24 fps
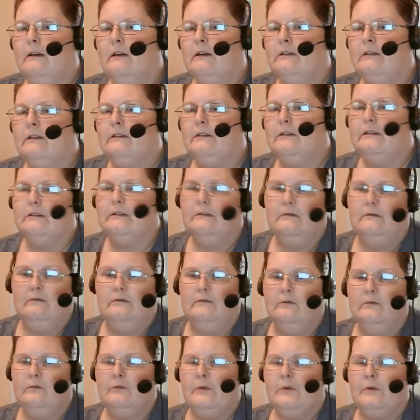it
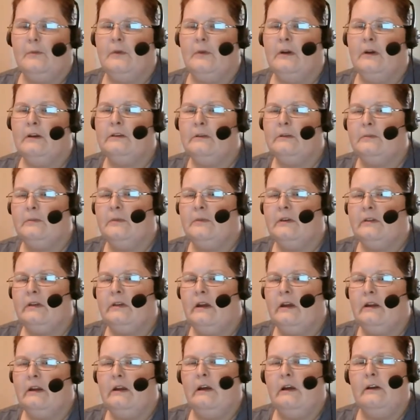reminds me
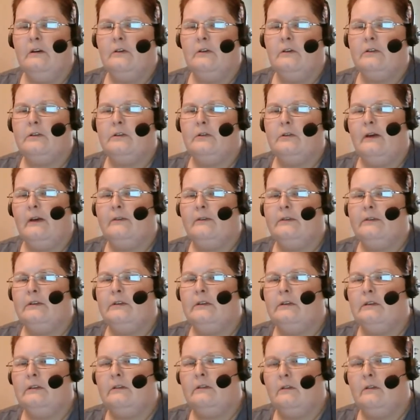that I also have to
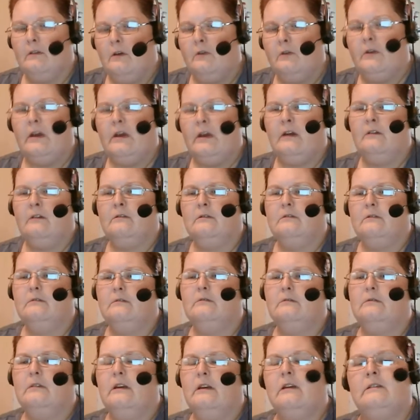slow down
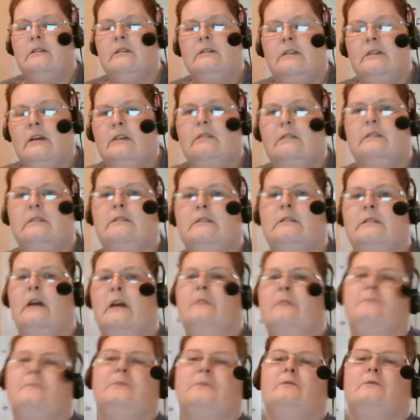and take the
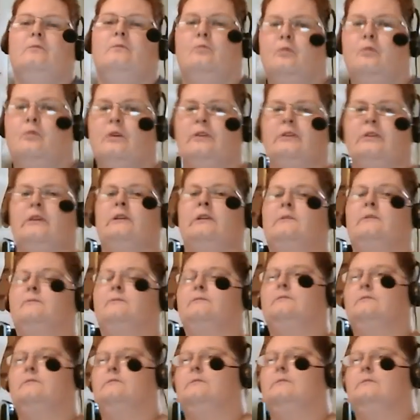time with
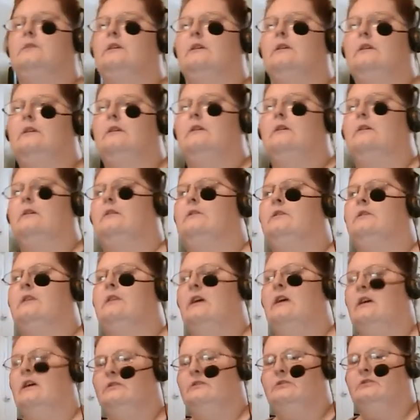him,
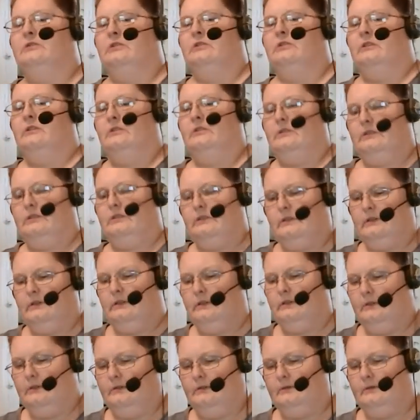not just